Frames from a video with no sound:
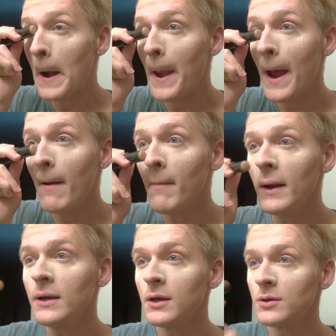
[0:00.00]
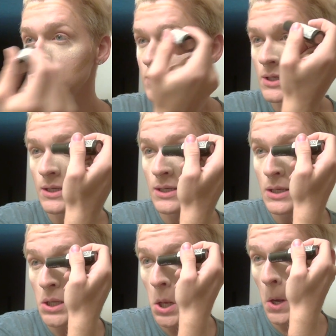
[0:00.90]
Down my nose,
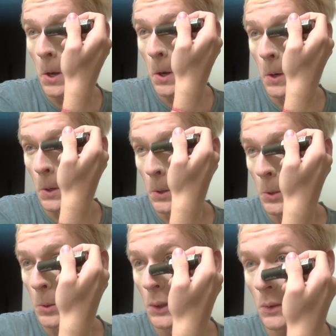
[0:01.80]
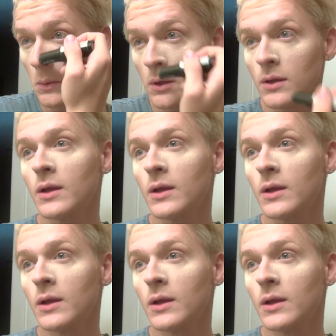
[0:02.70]
because who doesn't want a